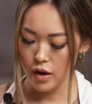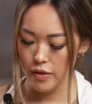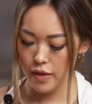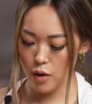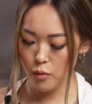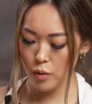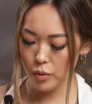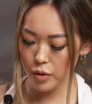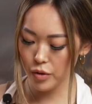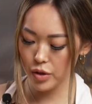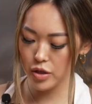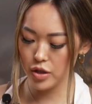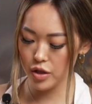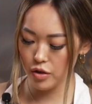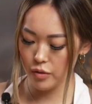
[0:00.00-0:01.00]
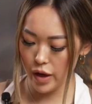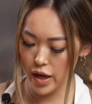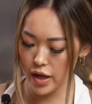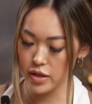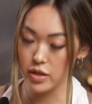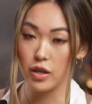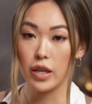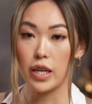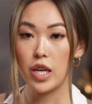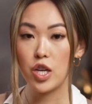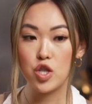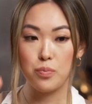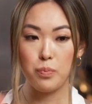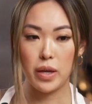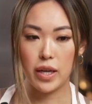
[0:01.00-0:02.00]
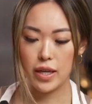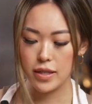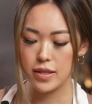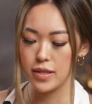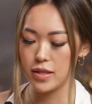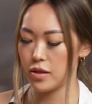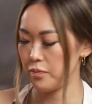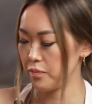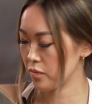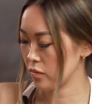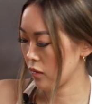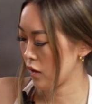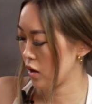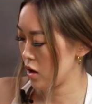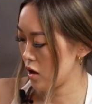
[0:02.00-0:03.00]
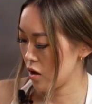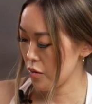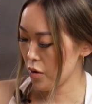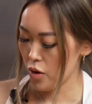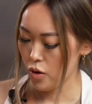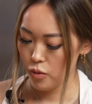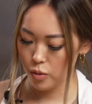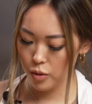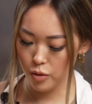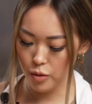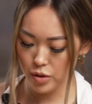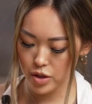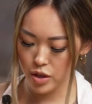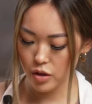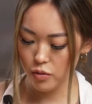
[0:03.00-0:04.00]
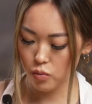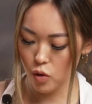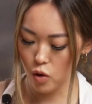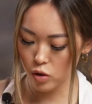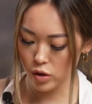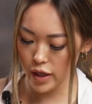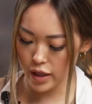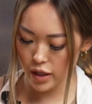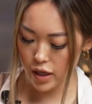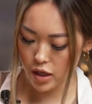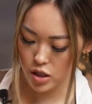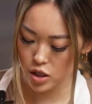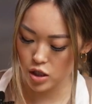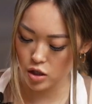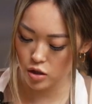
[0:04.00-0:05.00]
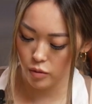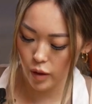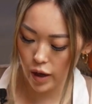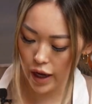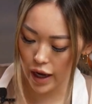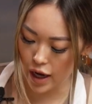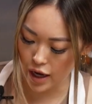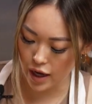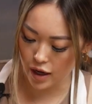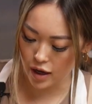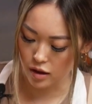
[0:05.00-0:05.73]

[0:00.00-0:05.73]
Then what we're going to do is each piece, we're going to roll it into a